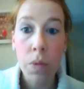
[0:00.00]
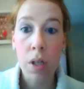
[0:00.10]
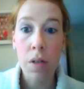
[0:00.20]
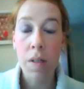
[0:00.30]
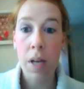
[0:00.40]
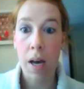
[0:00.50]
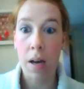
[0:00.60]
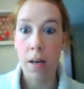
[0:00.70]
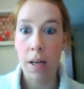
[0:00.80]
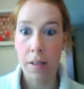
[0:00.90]
just to
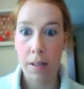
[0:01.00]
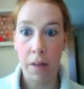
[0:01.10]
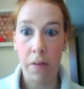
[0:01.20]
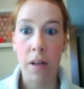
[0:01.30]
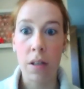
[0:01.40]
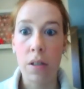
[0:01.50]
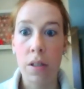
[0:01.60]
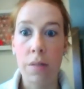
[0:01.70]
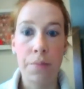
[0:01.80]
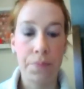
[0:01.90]
add nice
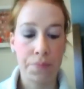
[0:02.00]
definition.